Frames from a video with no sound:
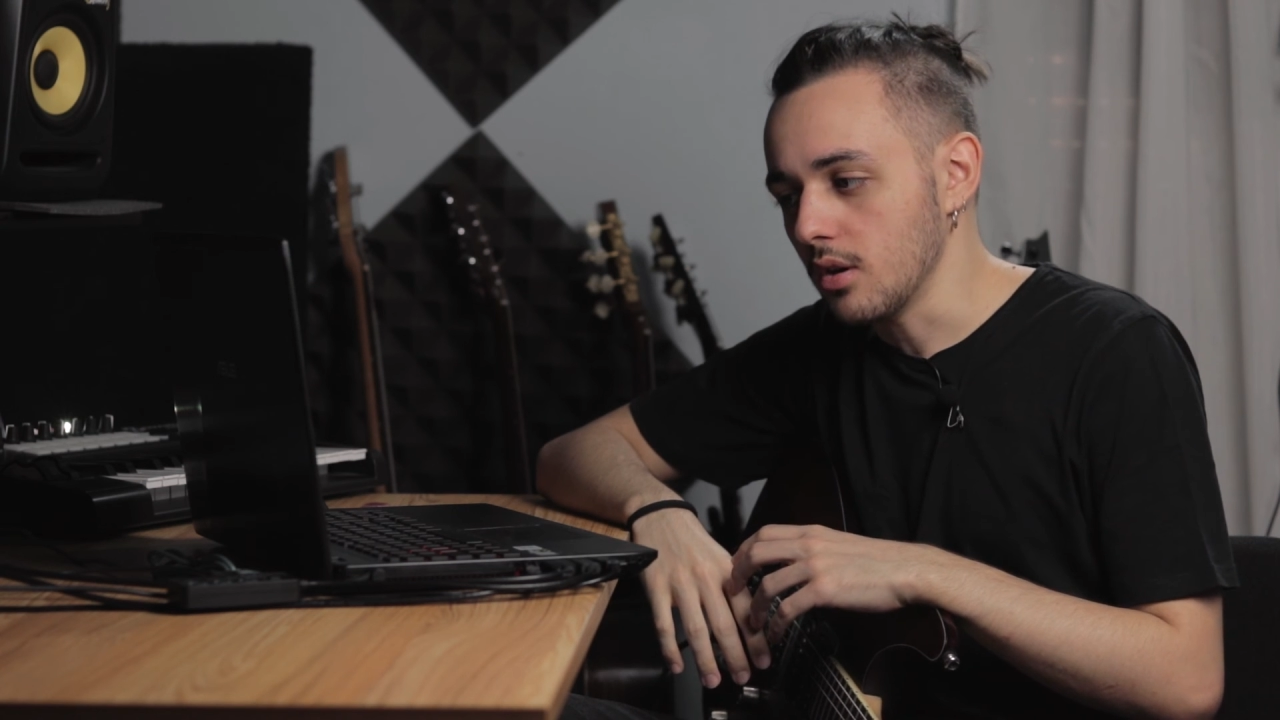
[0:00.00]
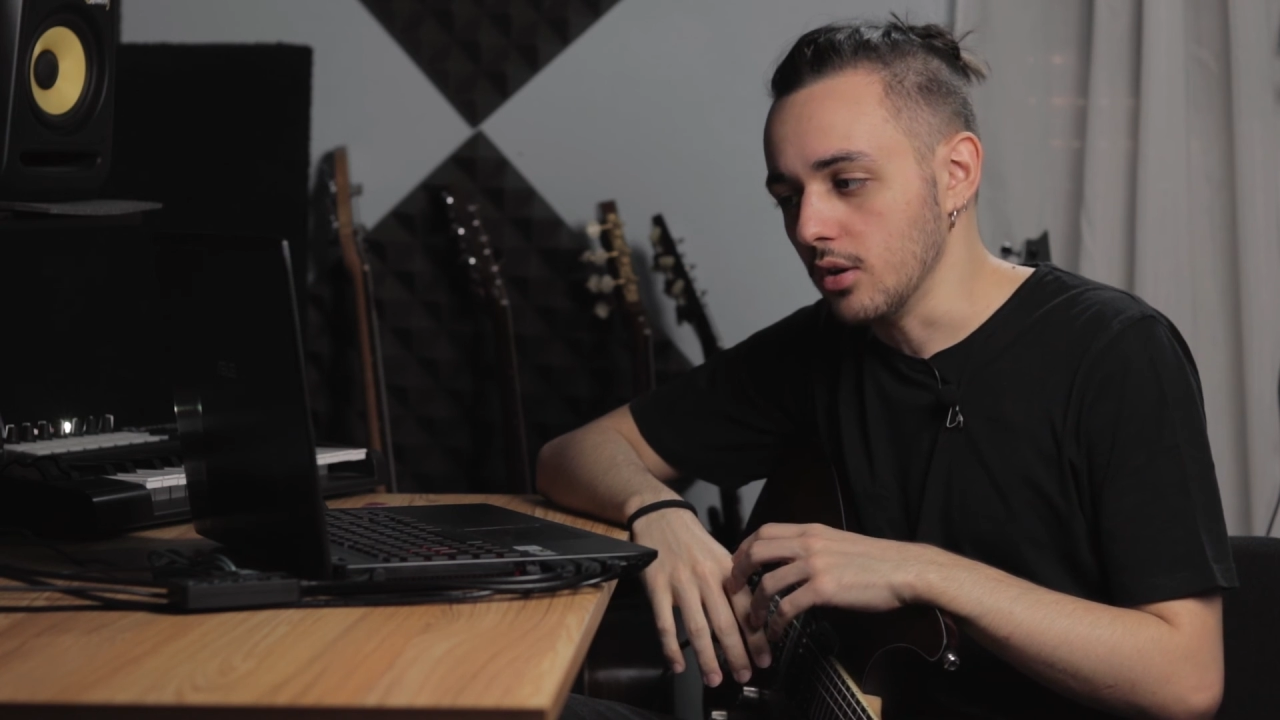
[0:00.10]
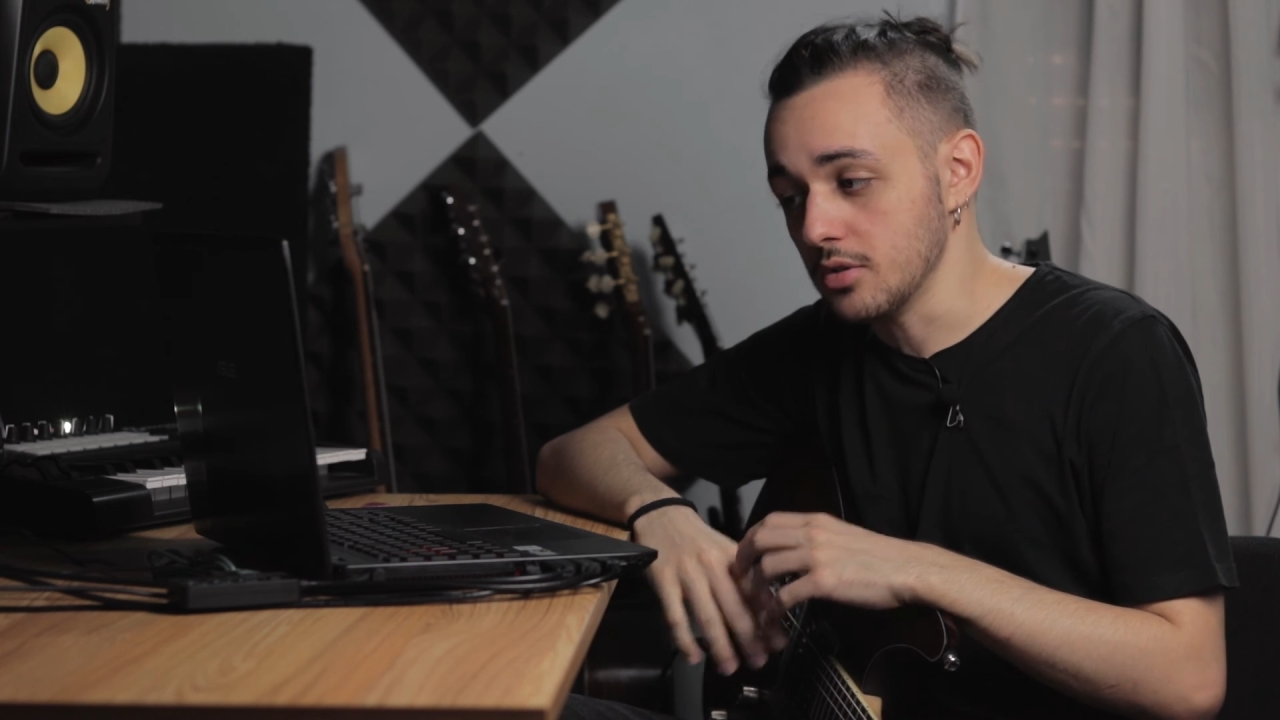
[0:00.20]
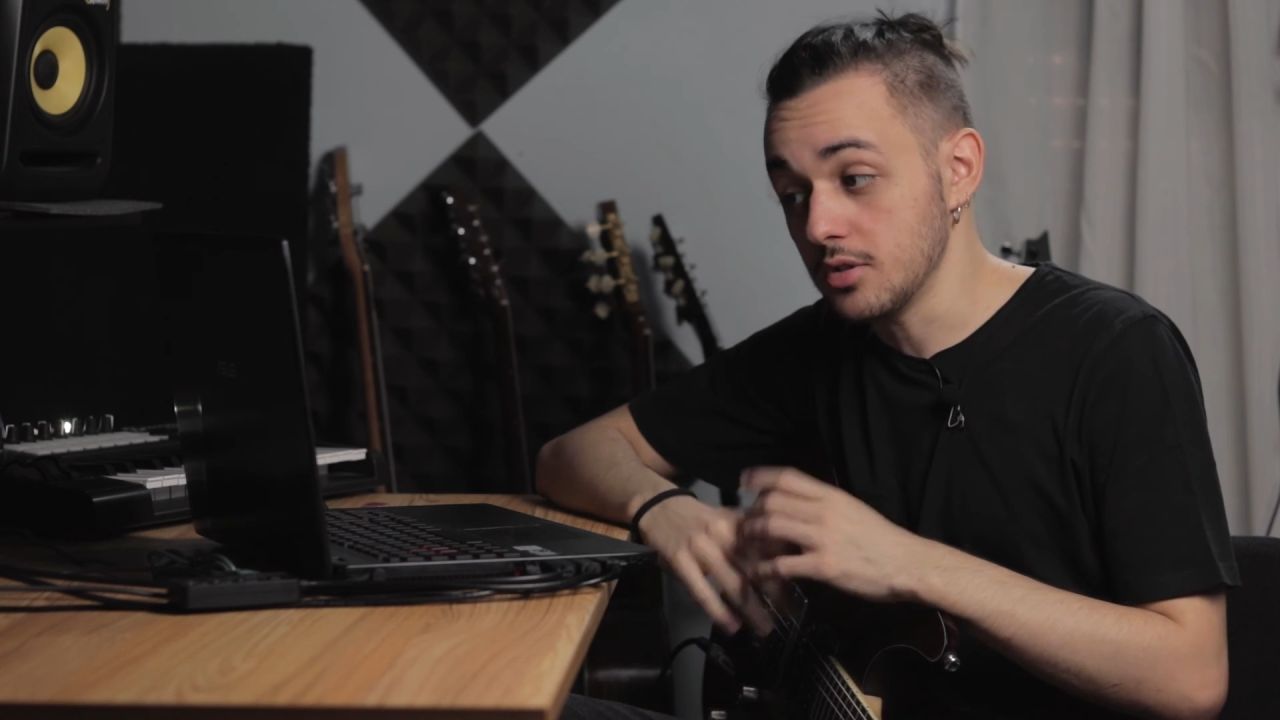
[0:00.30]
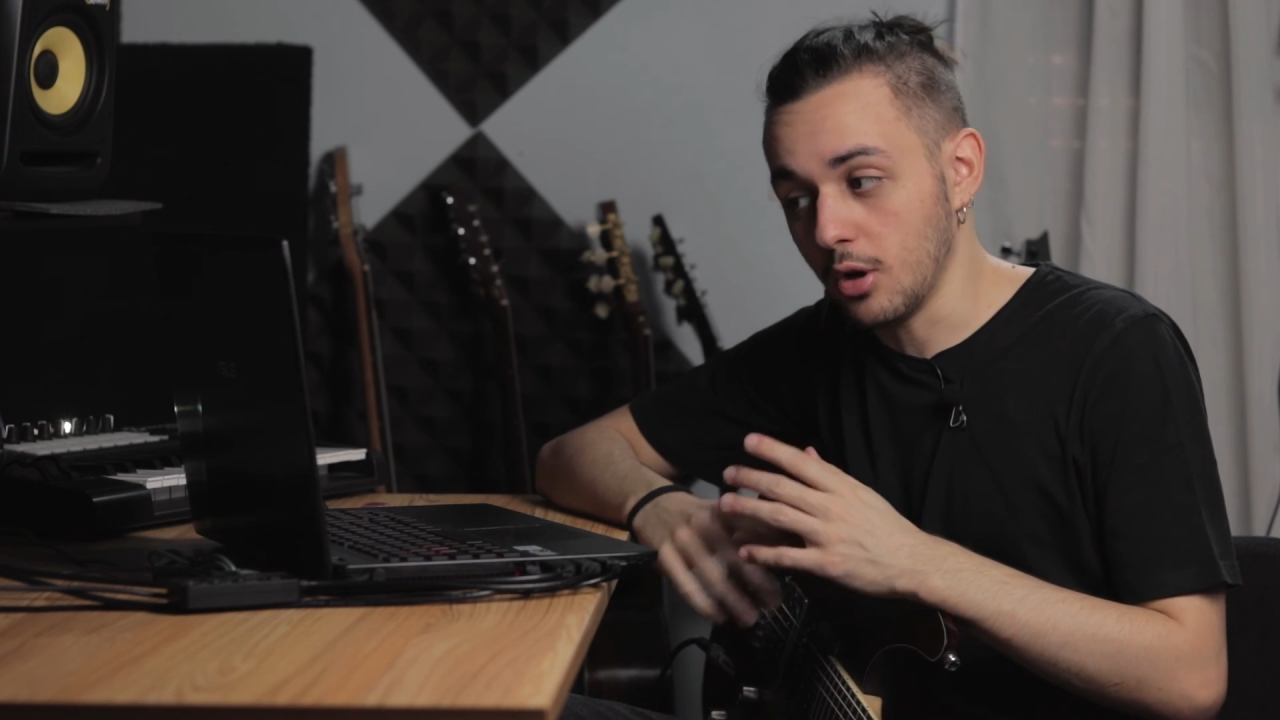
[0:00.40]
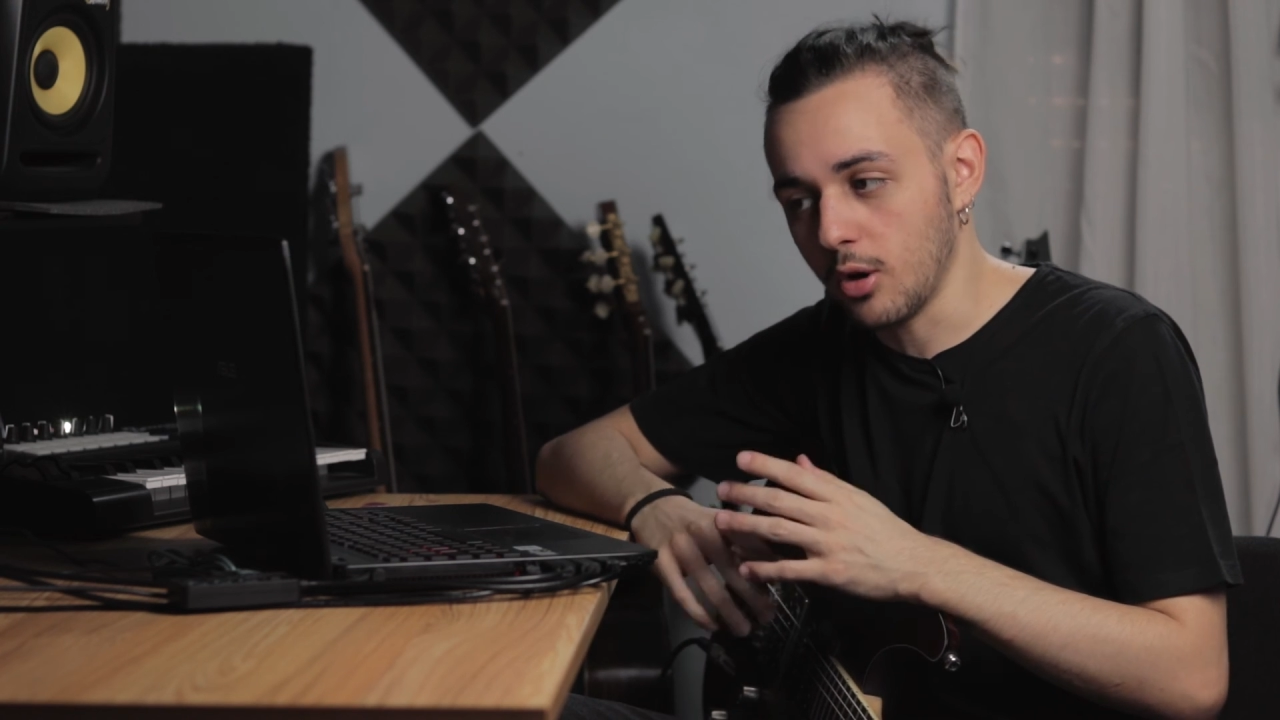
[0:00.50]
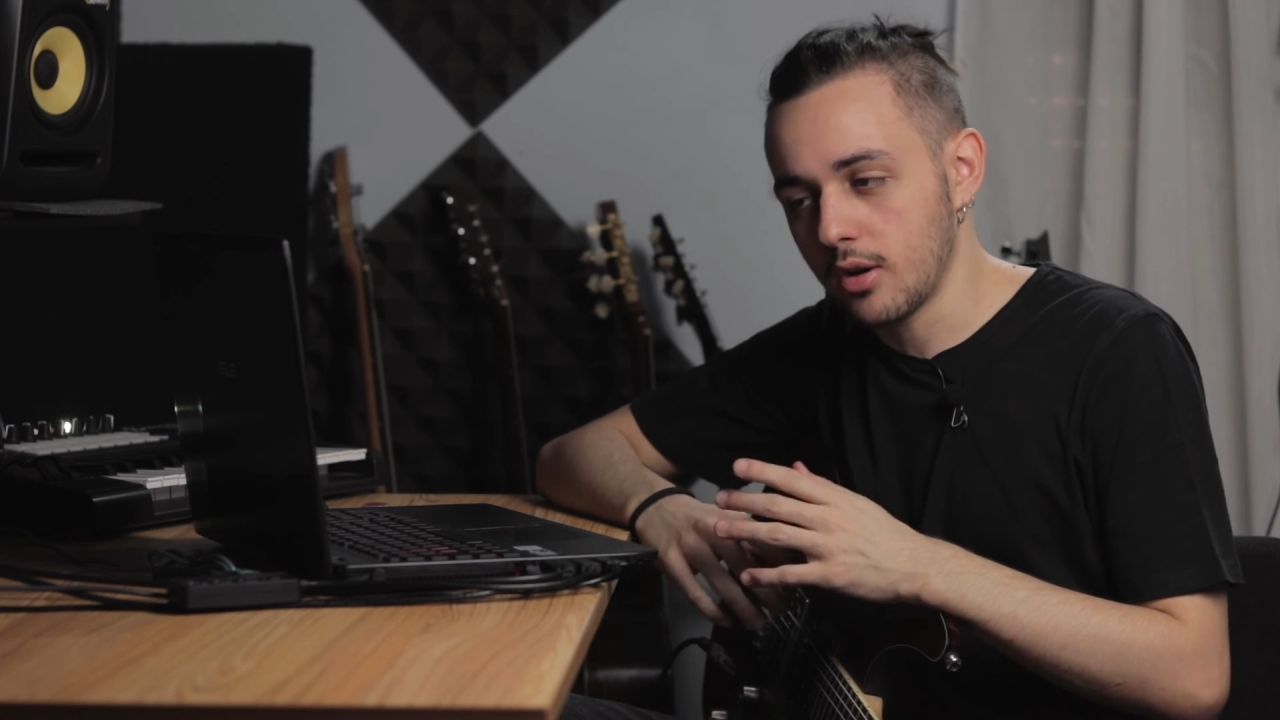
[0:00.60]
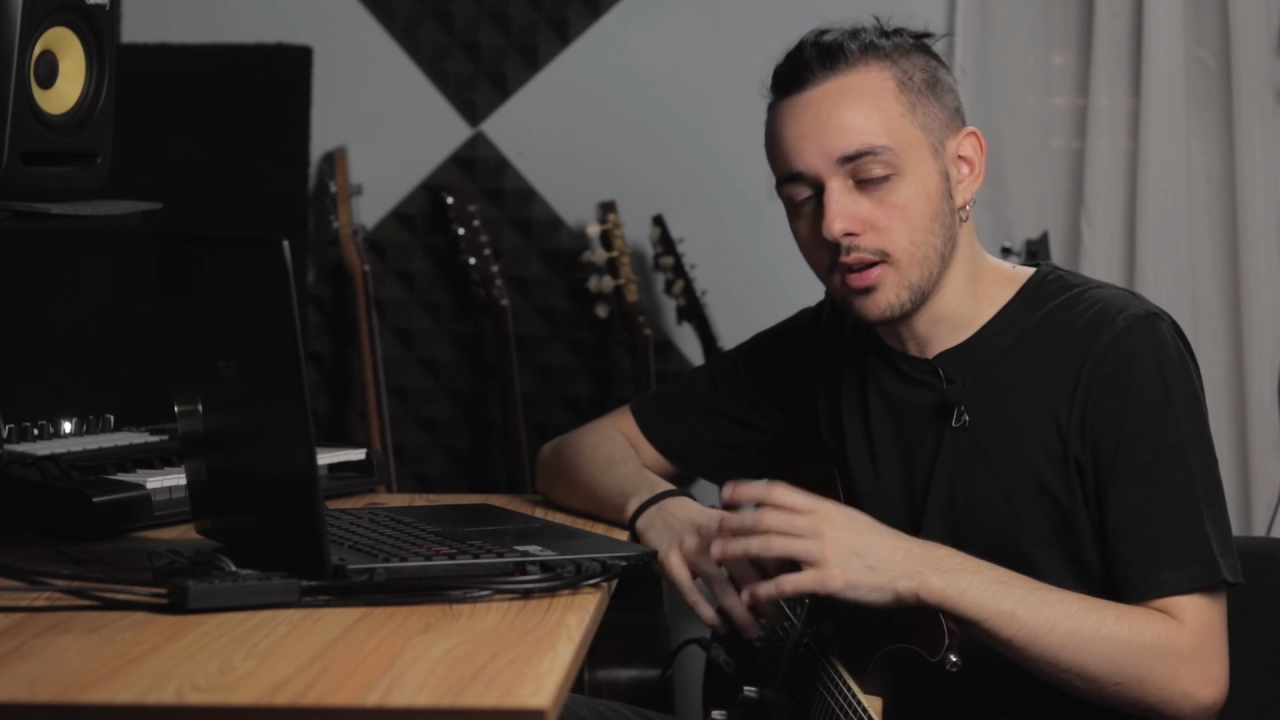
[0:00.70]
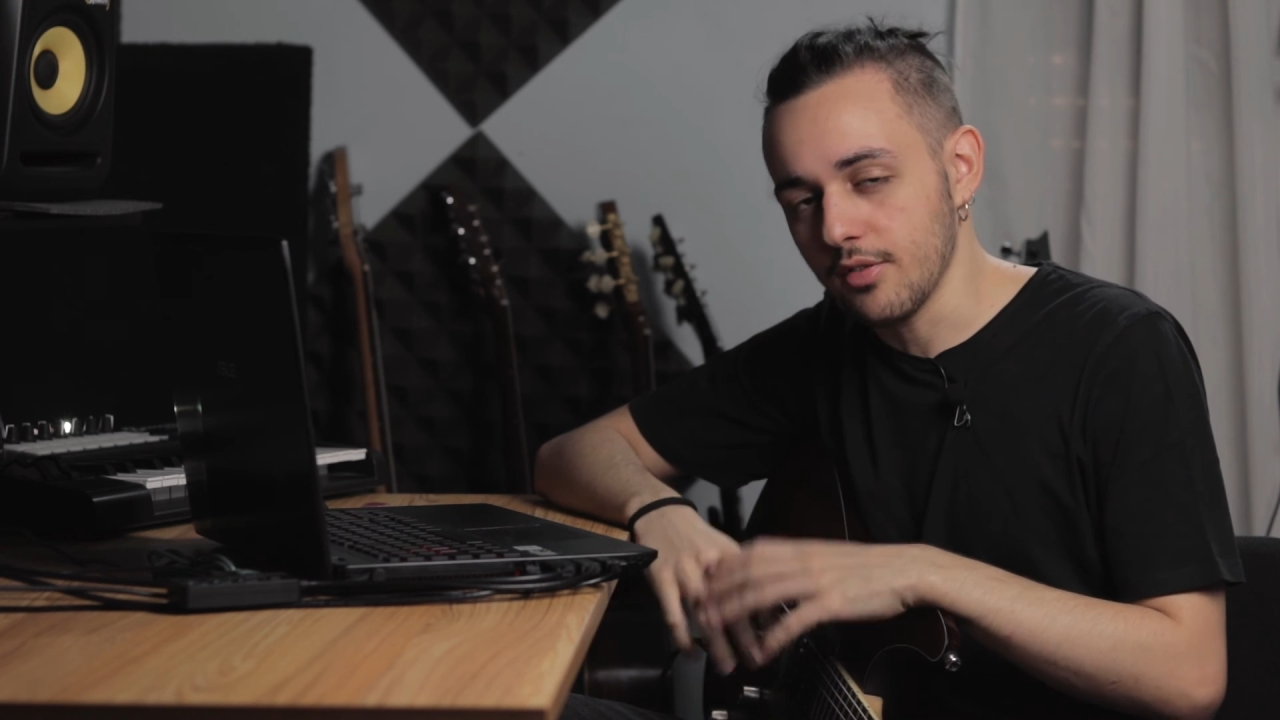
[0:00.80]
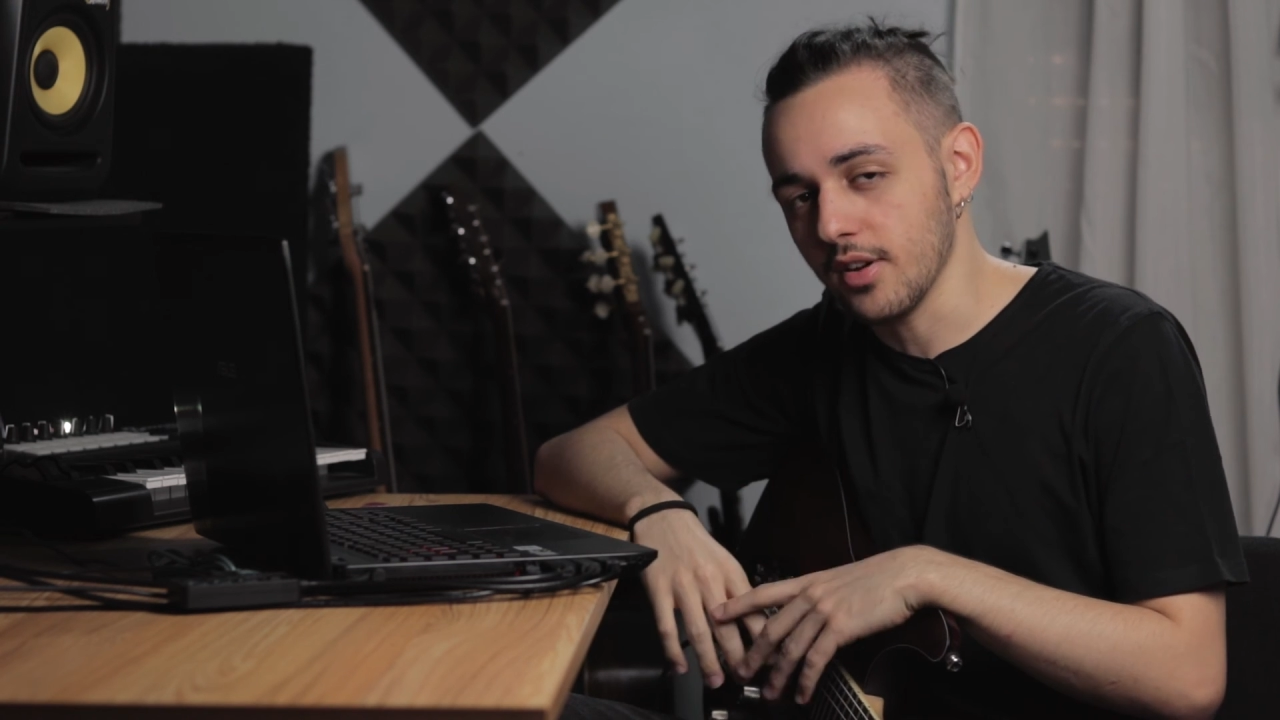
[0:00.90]
your
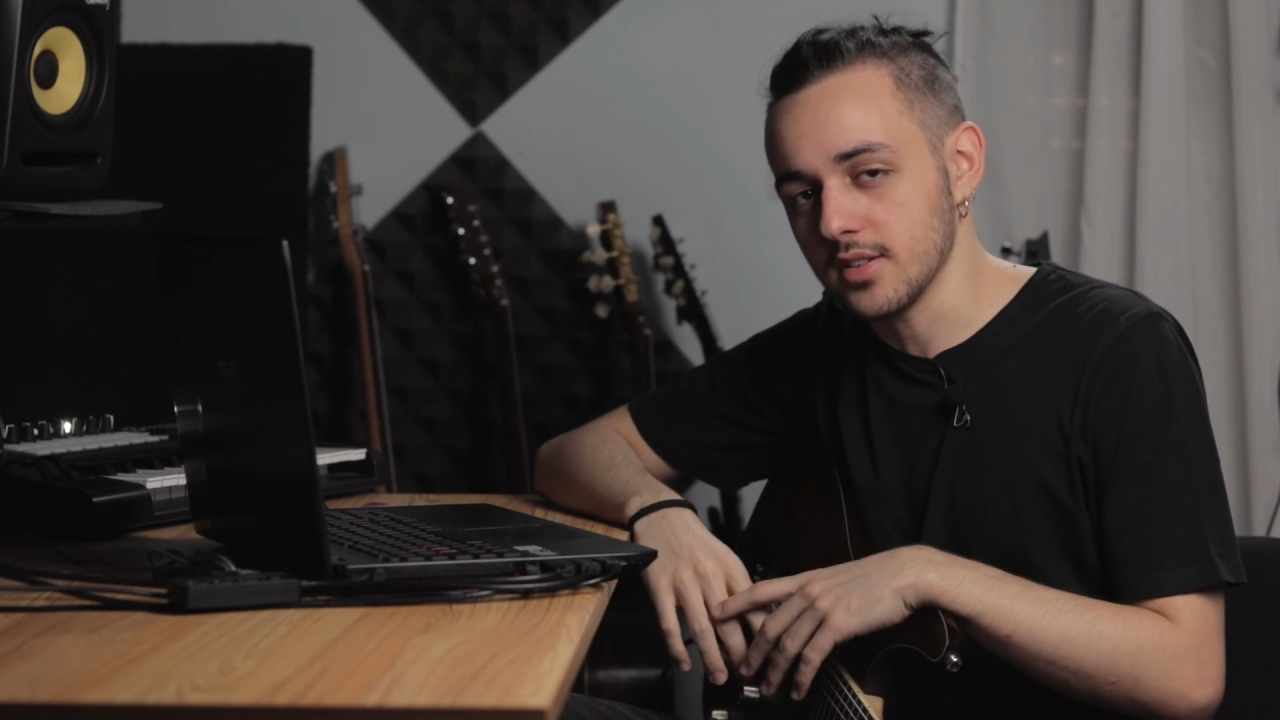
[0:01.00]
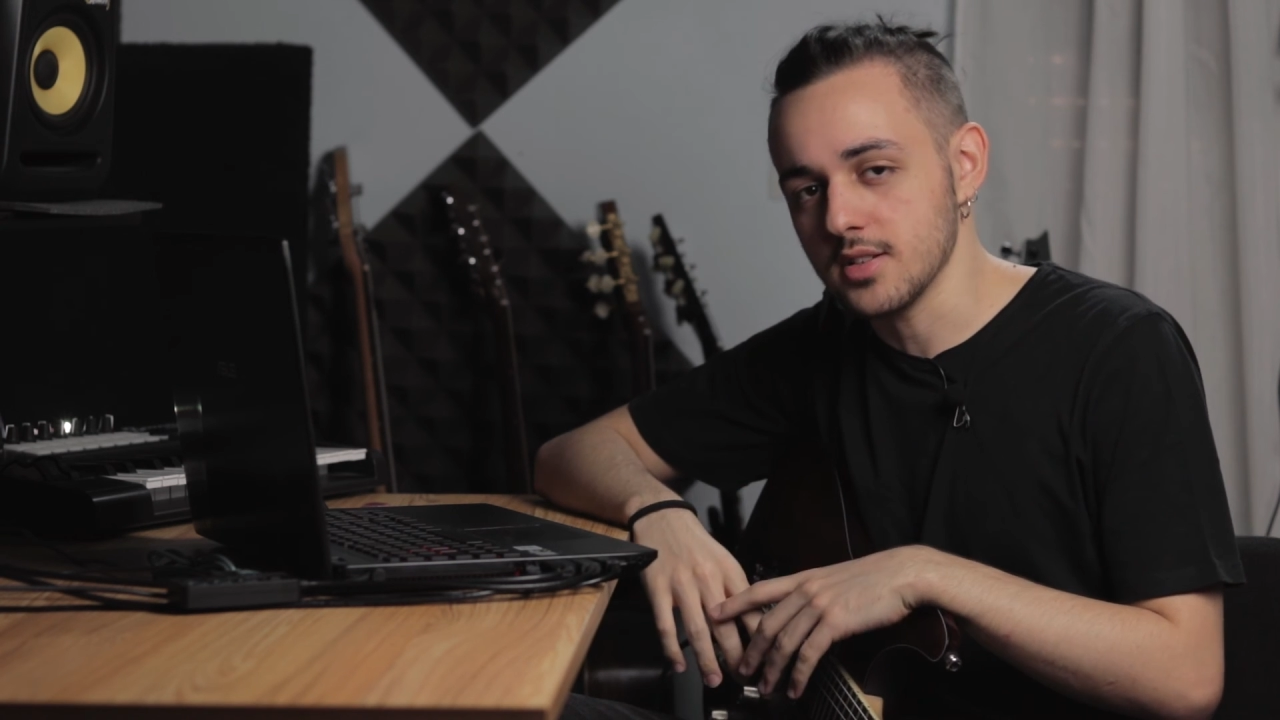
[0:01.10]
stock effect